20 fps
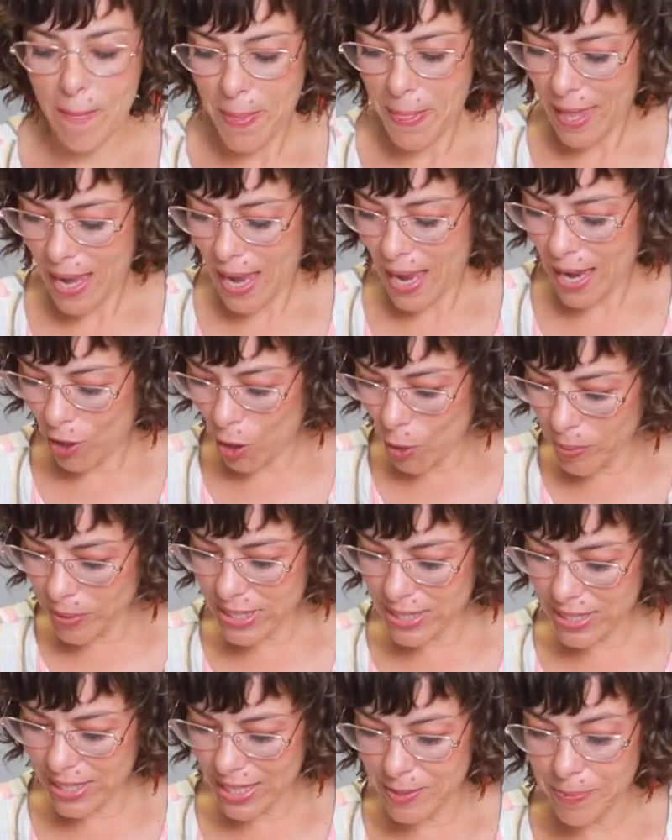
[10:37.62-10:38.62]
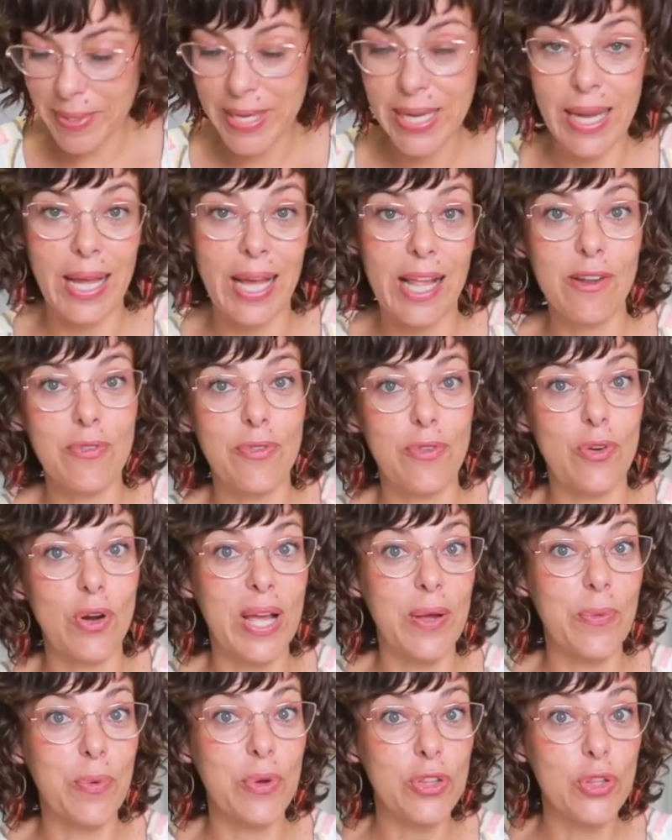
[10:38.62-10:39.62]
I hope this has been helpful.
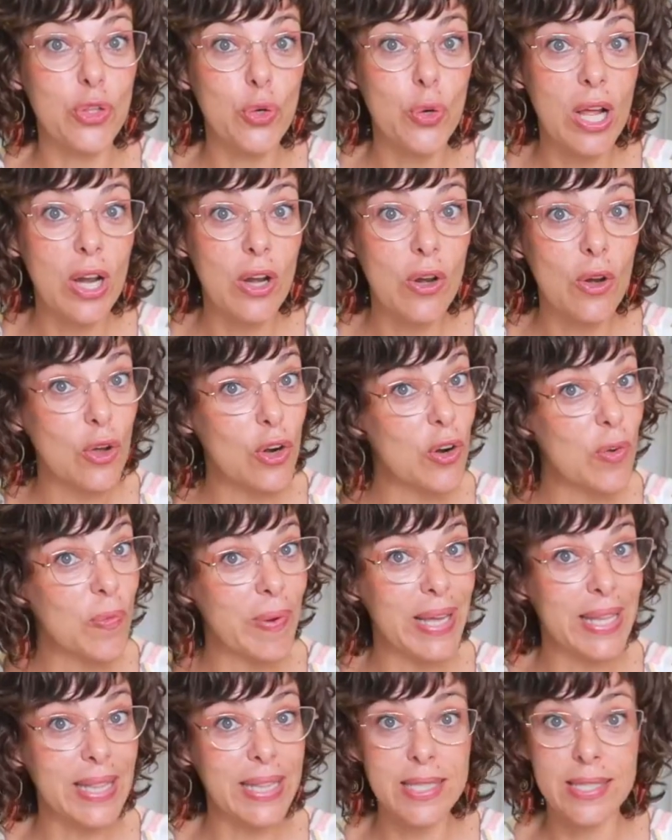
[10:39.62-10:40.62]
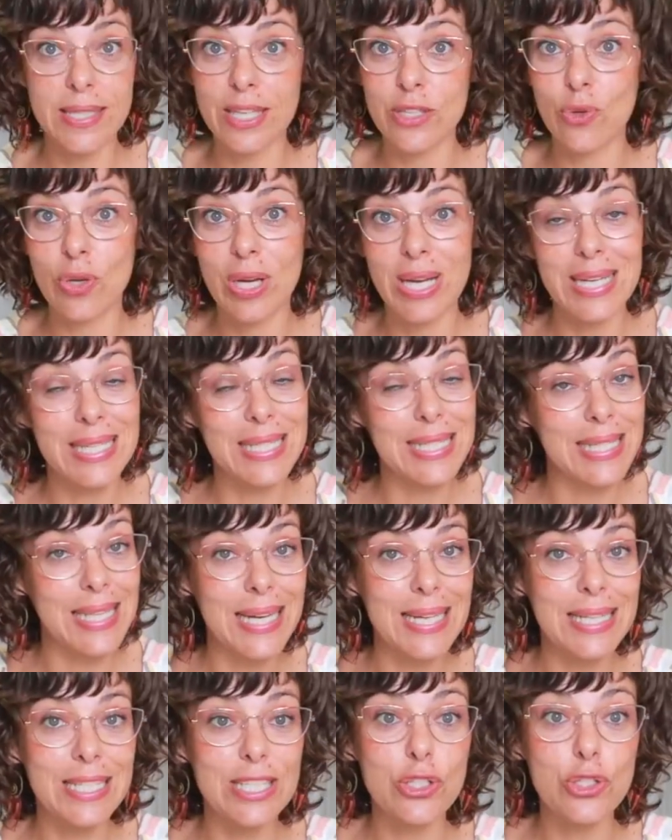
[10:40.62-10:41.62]
I went through a lot of binders that you can
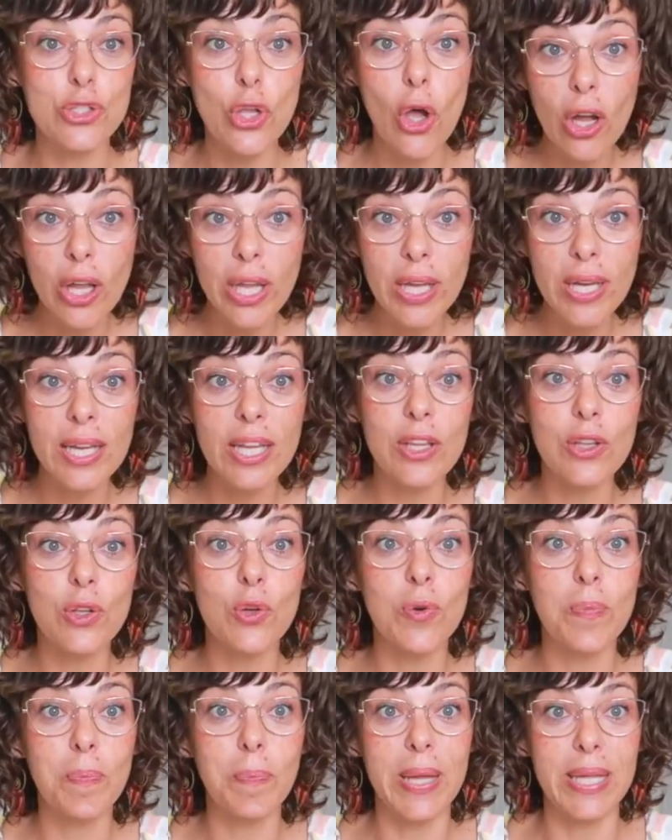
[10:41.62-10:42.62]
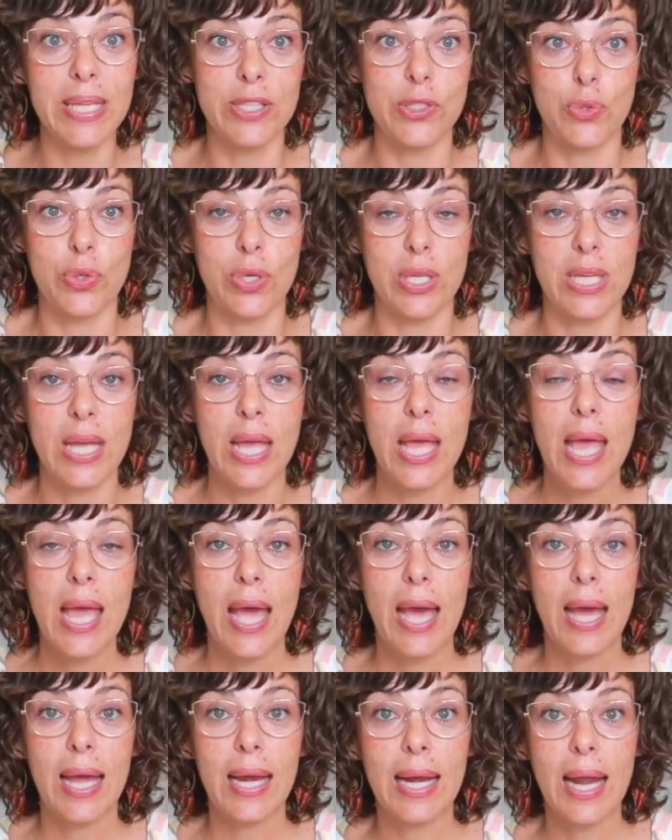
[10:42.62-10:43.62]
start stocking in your pantry
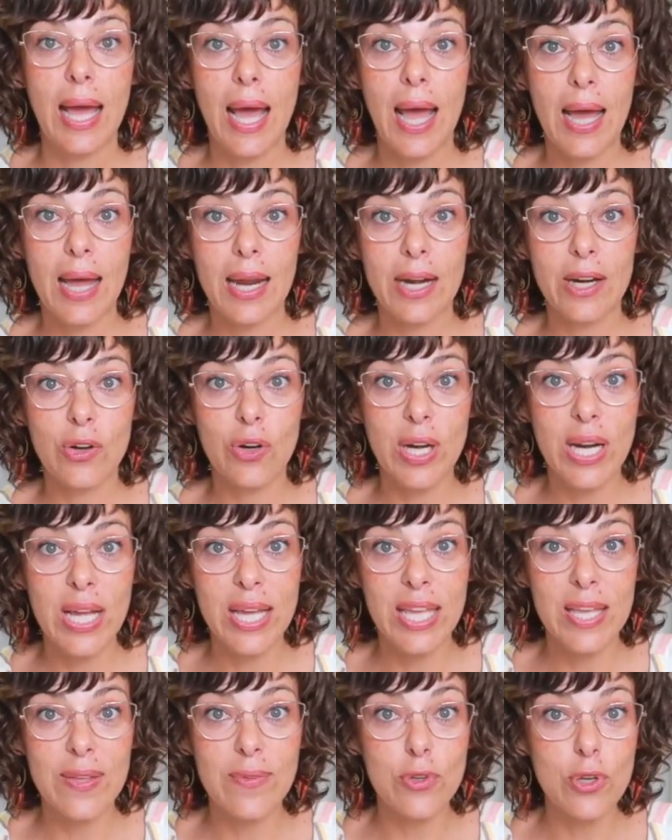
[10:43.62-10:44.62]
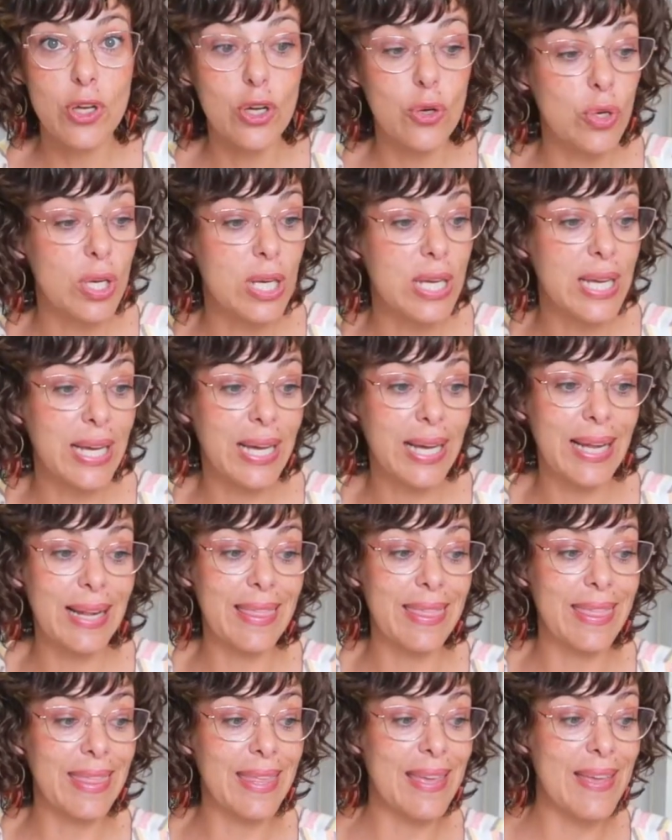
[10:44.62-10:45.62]
and are gonna give you a really
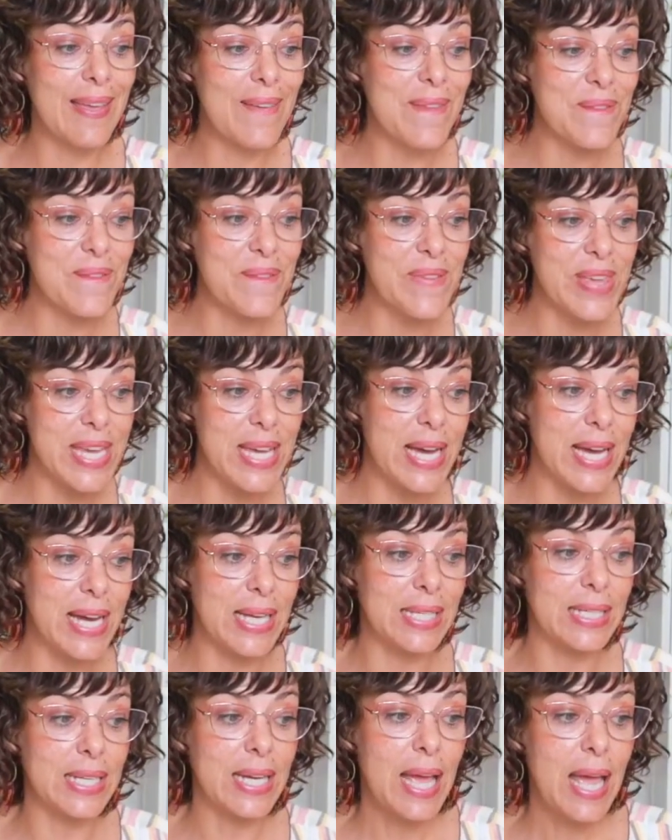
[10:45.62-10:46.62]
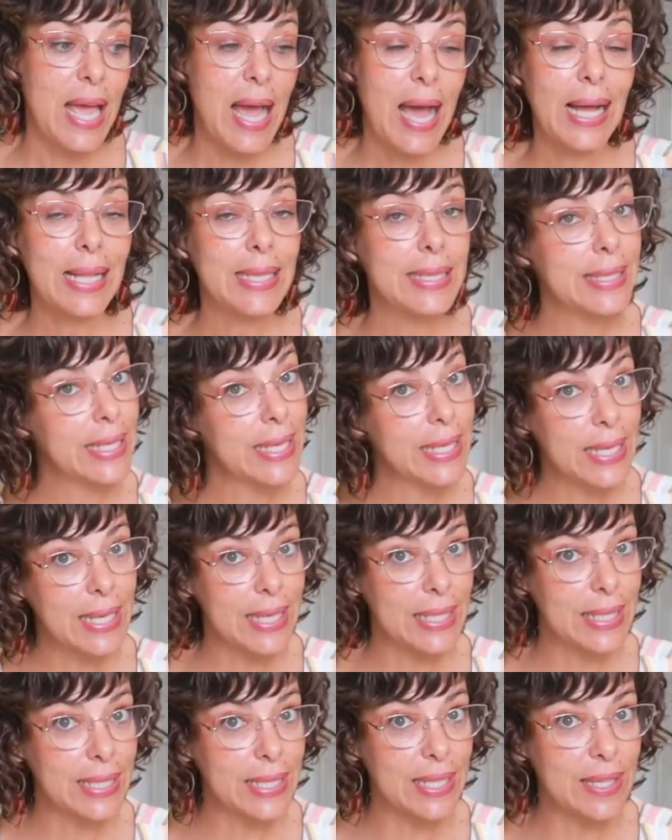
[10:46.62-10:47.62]
healthy vegan
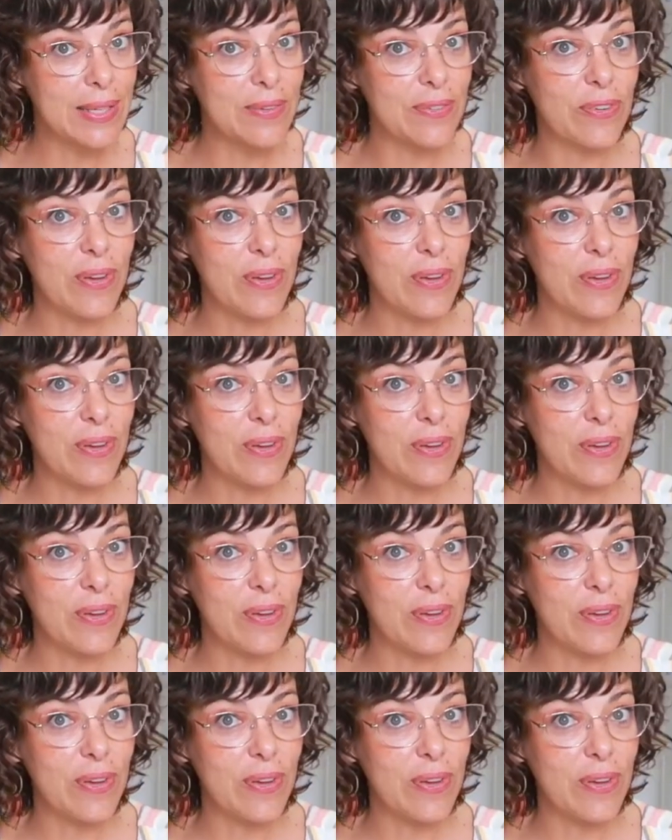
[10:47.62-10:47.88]
alternative,